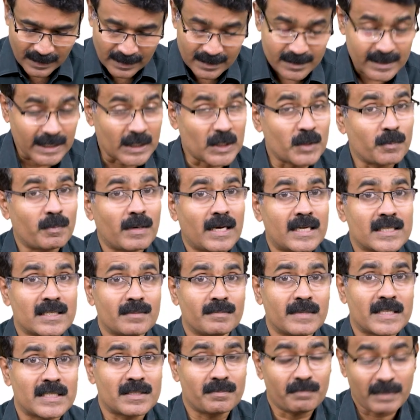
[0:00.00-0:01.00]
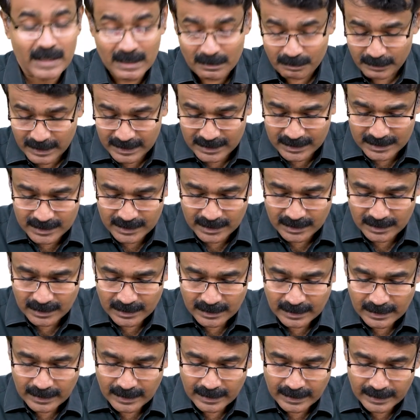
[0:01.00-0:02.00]
Cytoplasm is pigmented
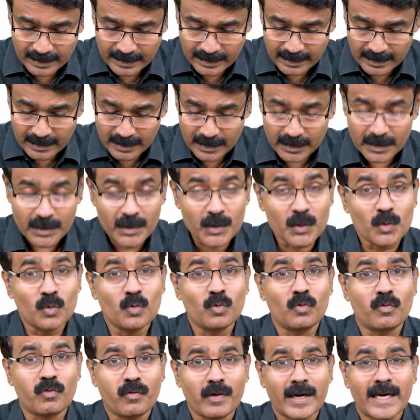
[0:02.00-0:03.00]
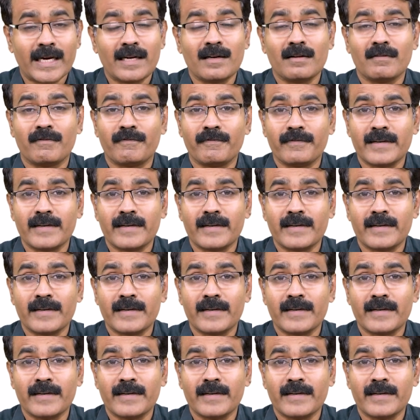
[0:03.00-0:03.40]
and you find